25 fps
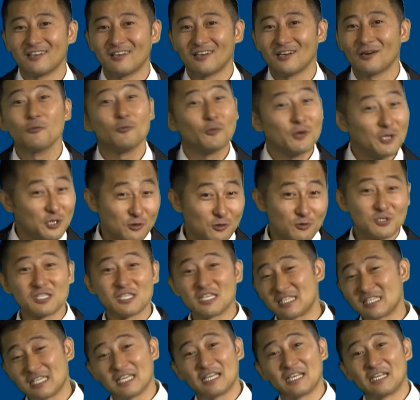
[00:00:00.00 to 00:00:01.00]
we use
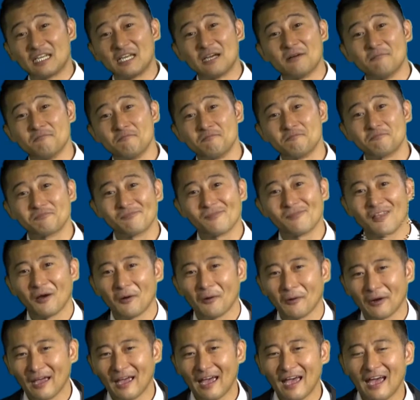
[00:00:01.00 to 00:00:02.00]
this idiom.
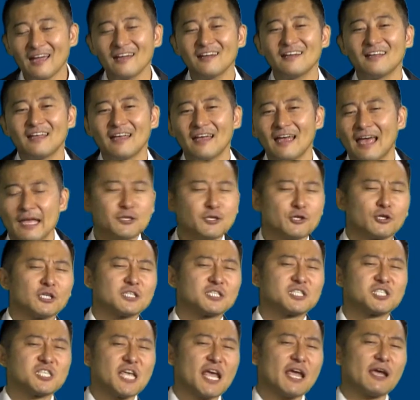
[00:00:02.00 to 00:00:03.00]
Okay? And you could
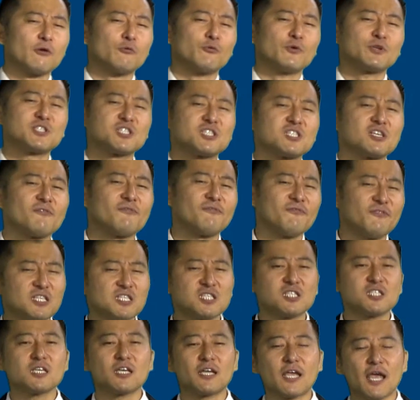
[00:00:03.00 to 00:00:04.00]
say it with
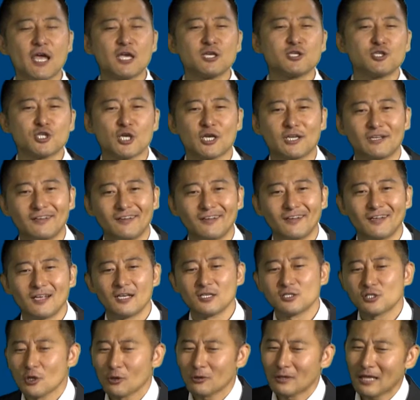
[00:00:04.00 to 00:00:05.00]
sophistication.
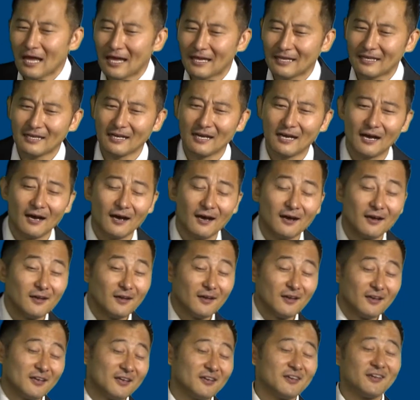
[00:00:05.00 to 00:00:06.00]
So like,
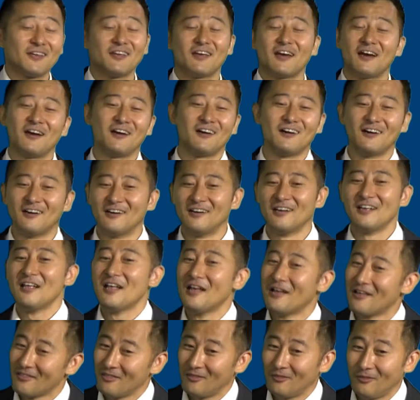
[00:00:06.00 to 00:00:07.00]
you know,
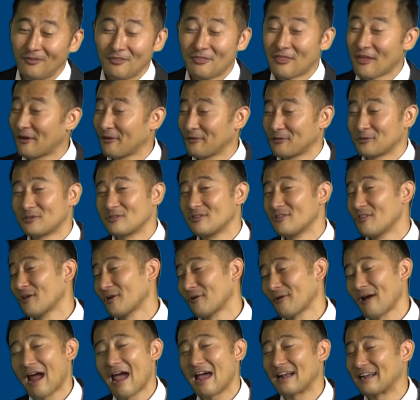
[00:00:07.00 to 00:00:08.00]
they're
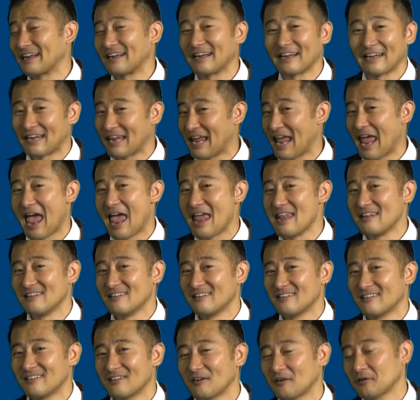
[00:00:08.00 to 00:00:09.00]
at it again.
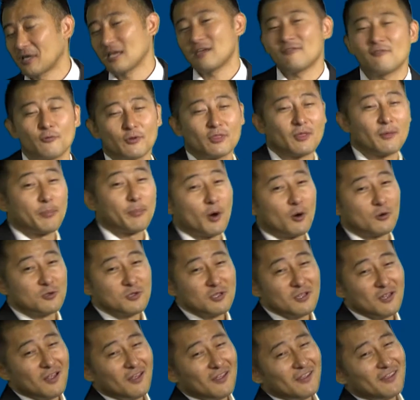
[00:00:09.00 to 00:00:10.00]
Okay, even with the pose,
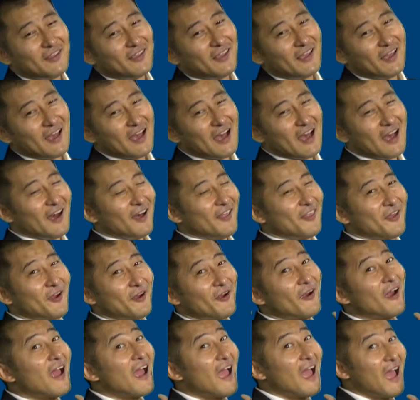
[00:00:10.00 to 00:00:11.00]
yeah, they're
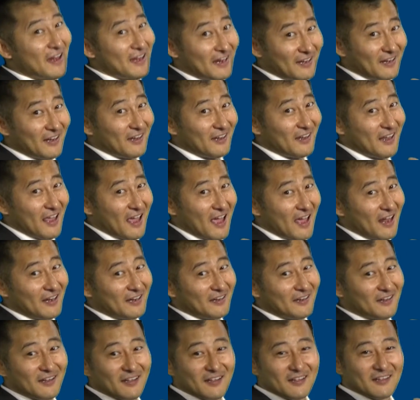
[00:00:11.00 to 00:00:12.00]
at it again.
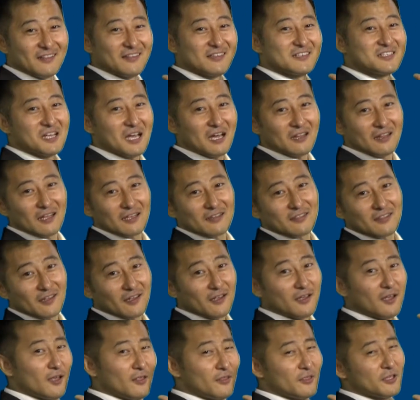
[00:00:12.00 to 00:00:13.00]
This is kind of like
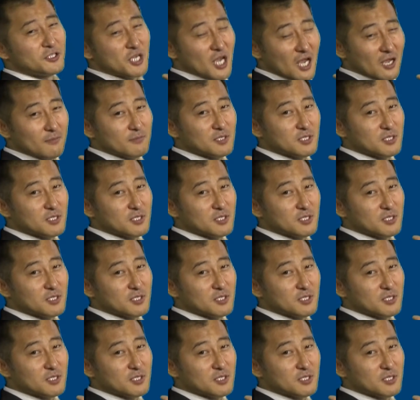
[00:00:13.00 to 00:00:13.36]
the James